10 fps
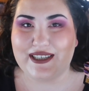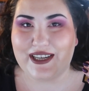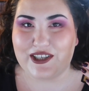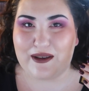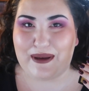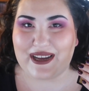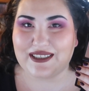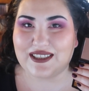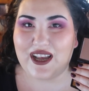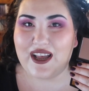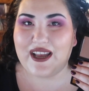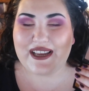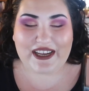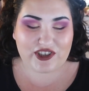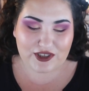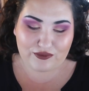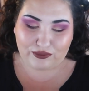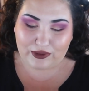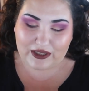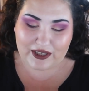TJ Maxx. It's just
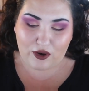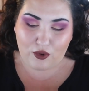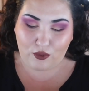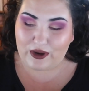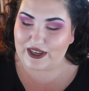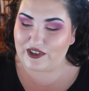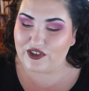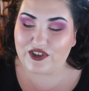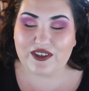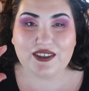really orange.